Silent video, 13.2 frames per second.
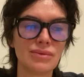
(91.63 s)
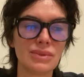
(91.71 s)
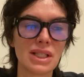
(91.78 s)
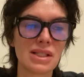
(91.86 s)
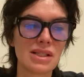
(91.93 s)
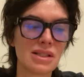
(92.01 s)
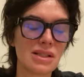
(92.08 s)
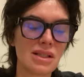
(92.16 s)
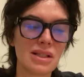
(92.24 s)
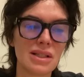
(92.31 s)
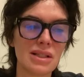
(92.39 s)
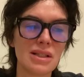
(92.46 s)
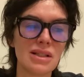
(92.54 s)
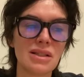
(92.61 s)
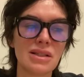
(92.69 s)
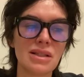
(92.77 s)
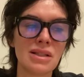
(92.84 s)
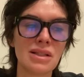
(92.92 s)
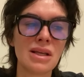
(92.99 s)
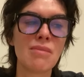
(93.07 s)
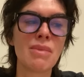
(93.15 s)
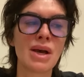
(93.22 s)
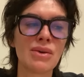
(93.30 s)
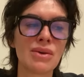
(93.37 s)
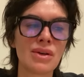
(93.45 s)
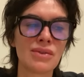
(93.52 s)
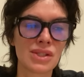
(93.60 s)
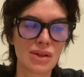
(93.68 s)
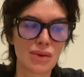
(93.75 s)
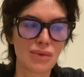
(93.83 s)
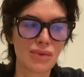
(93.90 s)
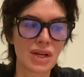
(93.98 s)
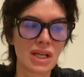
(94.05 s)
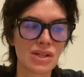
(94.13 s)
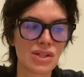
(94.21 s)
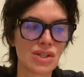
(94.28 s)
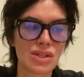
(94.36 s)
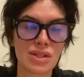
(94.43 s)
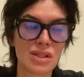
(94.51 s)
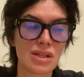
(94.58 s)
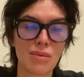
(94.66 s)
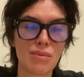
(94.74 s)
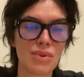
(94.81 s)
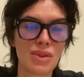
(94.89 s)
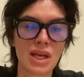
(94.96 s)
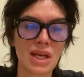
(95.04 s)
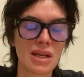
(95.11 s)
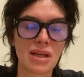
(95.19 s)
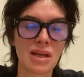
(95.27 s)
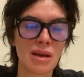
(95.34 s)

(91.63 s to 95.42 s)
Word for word: It's the amount of suffering is just something